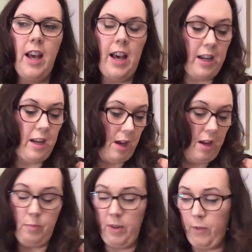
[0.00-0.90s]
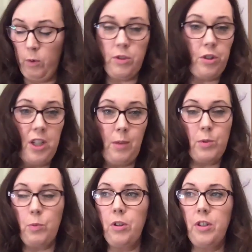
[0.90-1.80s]
And I had my phone down, I was
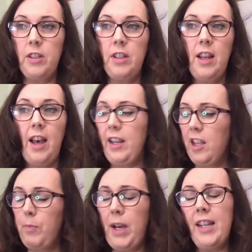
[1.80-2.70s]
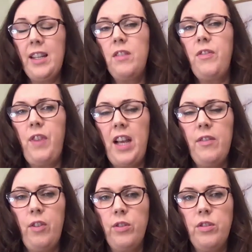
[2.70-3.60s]
working, and I came back and I had
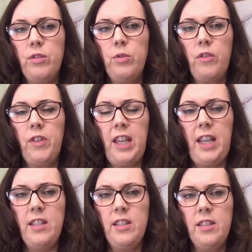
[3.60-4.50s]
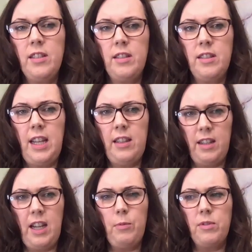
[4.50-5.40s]
500 notifications saying that
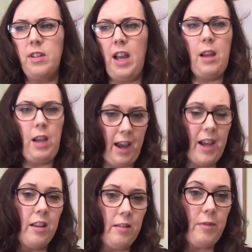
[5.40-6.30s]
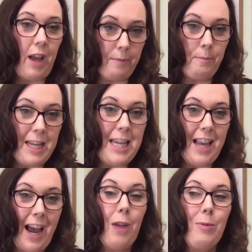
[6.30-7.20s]
I was in
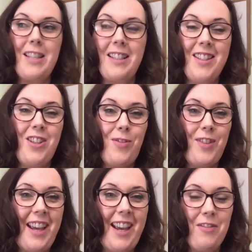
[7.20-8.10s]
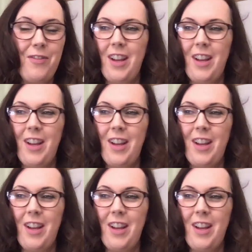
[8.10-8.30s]
the UVF.